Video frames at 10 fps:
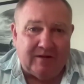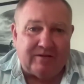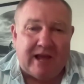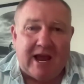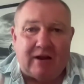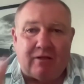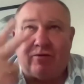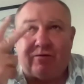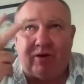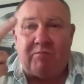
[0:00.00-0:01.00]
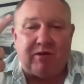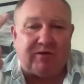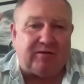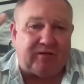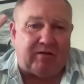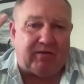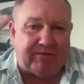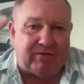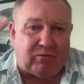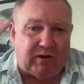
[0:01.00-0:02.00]
So out of the 3 businesses I've
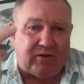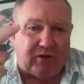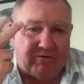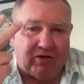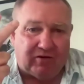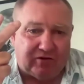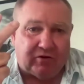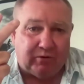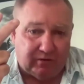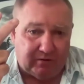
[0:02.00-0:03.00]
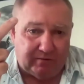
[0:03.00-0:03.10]
left it with, I've got 2.